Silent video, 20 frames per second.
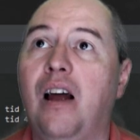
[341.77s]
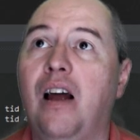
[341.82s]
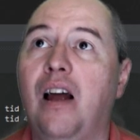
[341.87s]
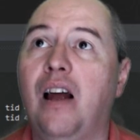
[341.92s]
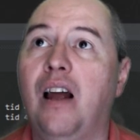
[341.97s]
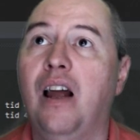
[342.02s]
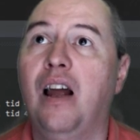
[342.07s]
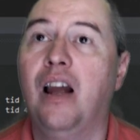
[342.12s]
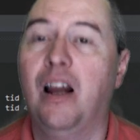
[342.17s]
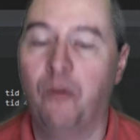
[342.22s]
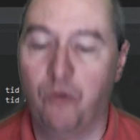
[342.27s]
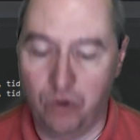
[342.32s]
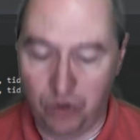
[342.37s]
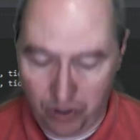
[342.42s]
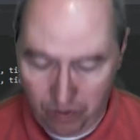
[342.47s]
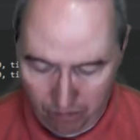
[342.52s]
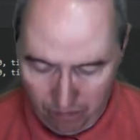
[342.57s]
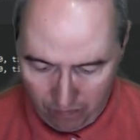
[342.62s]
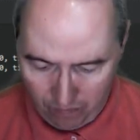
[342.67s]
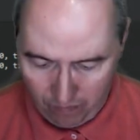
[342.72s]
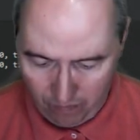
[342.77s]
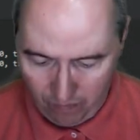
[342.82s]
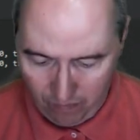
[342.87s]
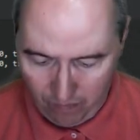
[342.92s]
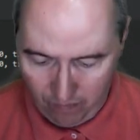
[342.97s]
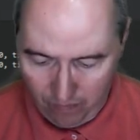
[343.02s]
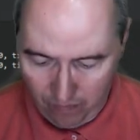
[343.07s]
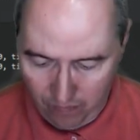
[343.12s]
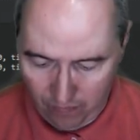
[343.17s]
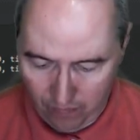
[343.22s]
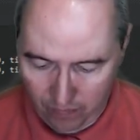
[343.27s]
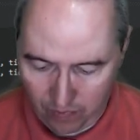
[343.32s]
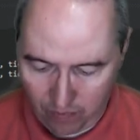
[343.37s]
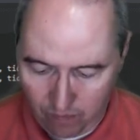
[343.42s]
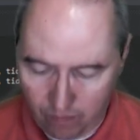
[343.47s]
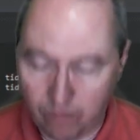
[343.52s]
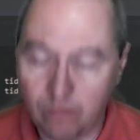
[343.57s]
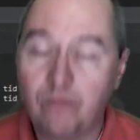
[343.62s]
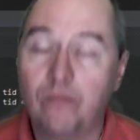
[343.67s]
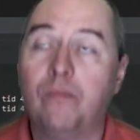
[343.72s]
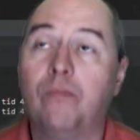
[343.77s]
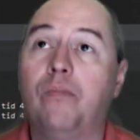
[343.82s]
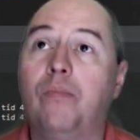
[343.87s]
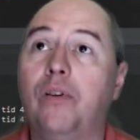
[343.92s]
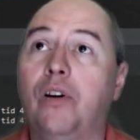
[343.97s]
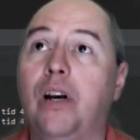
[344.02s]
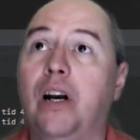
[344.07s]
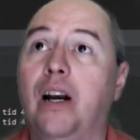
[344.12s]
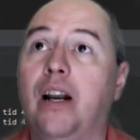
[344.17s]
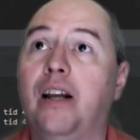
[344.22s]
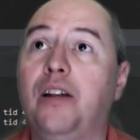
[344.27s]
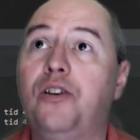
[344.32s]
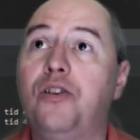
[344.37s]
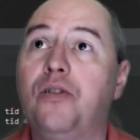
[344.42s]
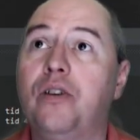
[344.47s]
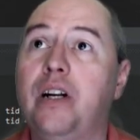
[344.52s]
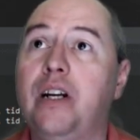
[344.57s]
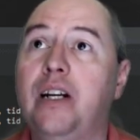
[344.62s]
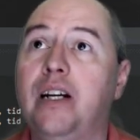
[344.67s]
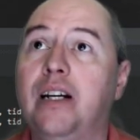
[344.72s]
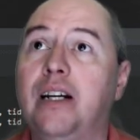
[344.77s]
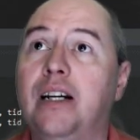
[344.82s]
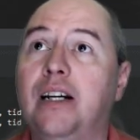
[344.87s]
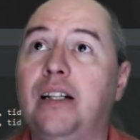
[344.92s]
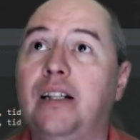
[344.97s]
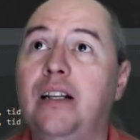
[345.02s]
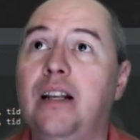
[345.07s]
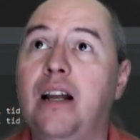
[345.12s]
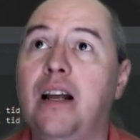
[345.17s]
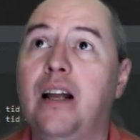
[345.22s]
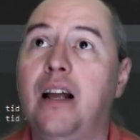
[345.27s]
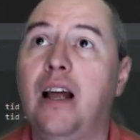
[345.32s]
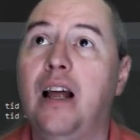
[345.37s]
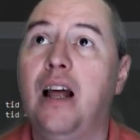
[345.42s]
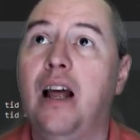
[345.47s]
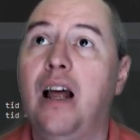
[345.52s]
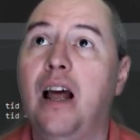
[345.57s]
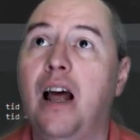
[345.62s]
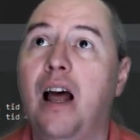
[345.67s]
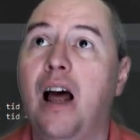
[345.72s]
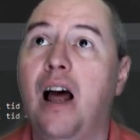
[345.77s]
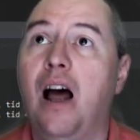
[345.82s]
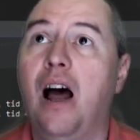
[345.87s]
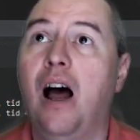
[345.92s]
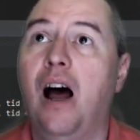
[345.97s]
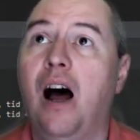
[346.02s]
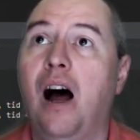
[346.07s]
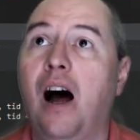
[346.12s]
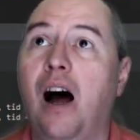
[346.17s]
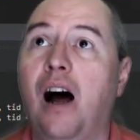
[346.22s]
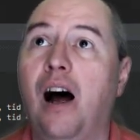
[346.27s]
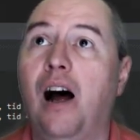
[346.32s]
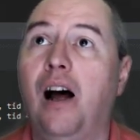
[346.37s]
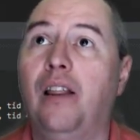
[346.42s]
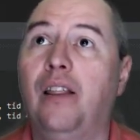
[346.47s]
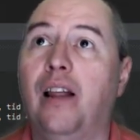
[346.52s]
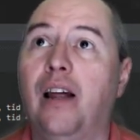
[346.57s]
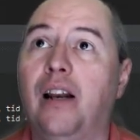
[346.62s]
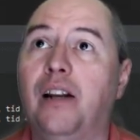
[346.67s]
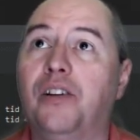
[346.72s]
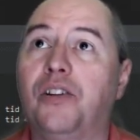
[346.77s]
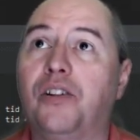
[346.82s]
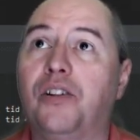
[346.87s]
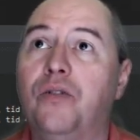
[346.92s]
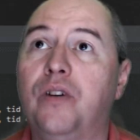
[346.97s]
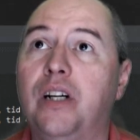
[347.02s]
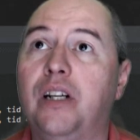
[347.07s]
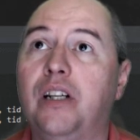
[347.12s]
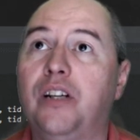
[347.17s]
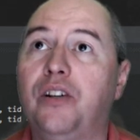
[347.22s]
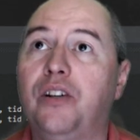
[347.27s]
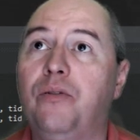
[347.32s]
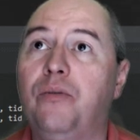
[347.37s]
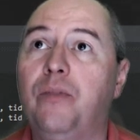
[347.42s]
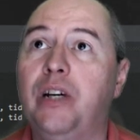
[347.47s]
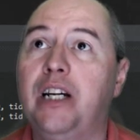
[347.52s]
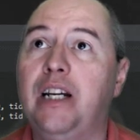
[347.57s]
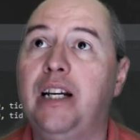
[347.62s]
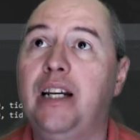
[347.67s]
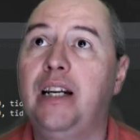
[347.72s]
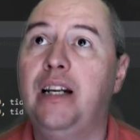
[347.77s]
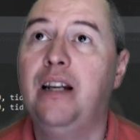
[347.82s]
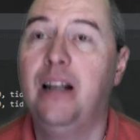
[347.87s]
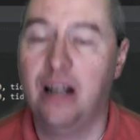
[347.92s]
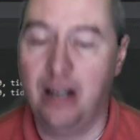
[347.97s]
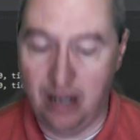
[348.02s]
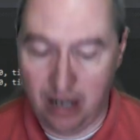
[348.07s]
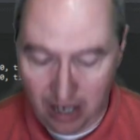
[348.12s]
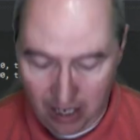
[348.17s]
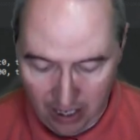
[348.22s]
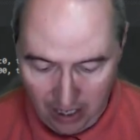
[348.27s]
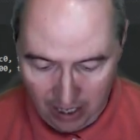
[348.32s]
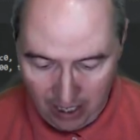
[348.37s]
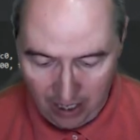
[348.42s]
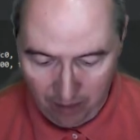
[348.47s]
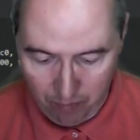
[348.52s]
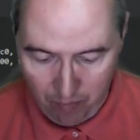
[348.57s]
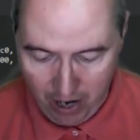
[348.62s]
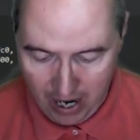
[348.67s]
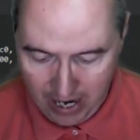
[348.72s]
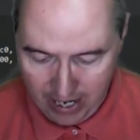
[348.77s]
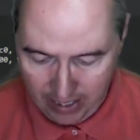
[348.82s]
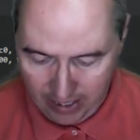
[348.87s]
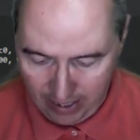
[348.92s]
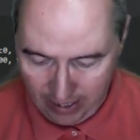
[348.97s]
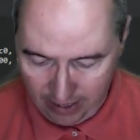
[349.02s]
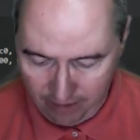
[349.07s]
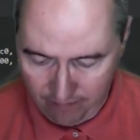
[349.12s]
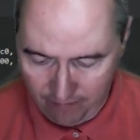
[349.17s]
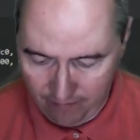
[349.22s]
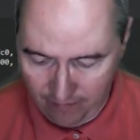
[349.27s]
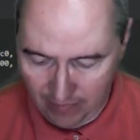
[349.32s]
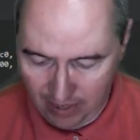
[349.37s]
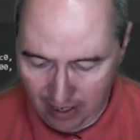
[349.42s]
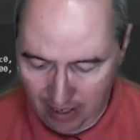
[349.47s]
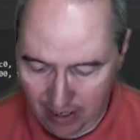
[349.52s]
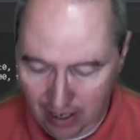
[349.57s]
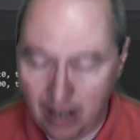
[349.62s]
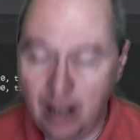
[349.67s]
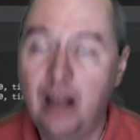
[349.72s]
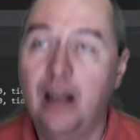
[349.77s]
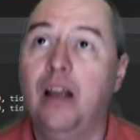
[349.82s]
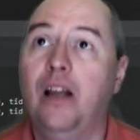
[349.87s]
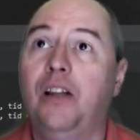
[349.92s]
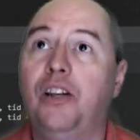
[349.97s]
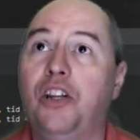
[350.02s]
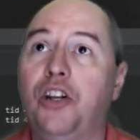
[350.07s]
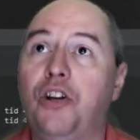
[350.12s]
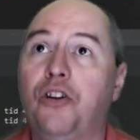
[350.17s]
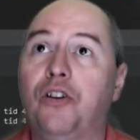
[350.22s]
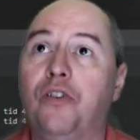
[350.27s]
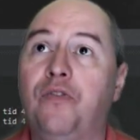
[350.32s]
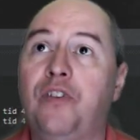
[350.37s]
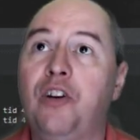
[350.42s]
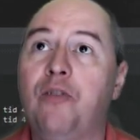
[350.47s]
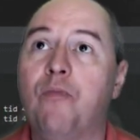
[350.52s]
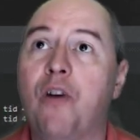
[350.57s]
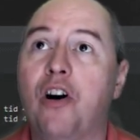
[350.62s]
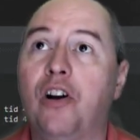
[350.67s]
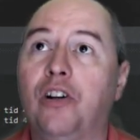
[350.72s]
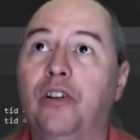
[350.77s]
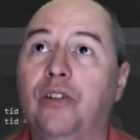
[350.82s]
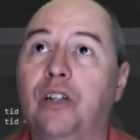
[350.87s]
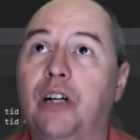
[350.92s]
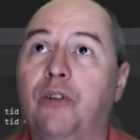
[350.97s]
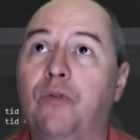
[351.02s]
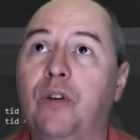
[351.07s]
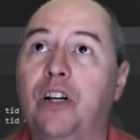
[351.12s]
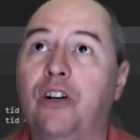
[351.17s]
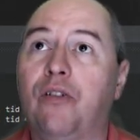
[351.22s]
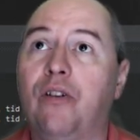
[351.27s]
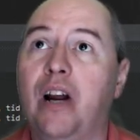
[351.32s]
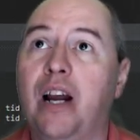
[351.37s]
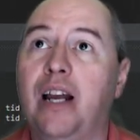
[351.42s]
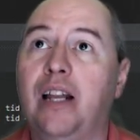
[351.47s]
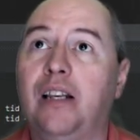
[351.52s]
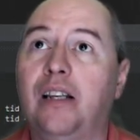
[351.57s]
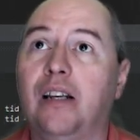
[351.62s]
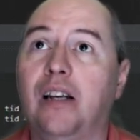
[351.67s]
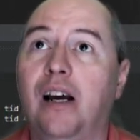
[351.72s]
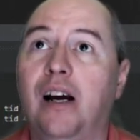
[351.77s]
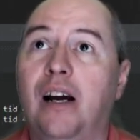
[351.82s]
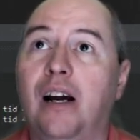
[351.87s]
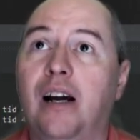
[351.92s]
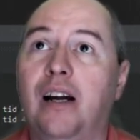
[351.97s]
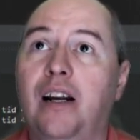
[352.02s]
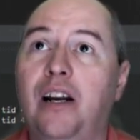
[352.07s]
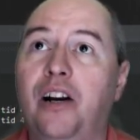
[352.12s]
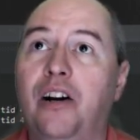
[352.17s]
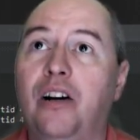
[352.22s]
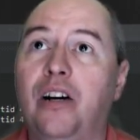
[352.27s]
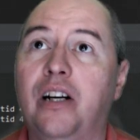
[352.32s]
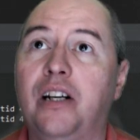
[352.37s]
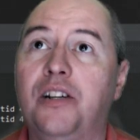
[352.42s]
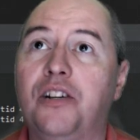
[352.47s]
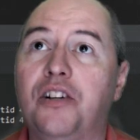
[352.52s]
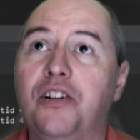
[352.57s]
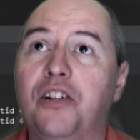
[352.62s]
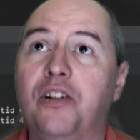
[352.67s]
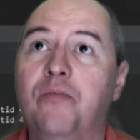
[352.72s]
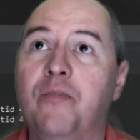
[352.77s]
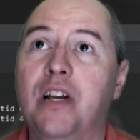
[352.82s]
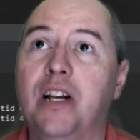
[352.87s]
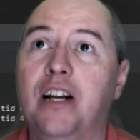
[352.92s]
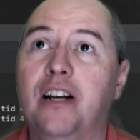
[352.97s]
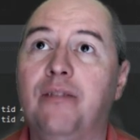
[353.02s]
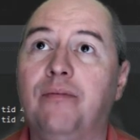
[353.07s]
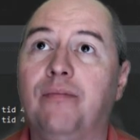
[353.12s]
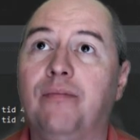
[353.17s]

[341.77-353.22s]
And we'll put an entry in that is going to be a binding to the view model that we create here in just a minute.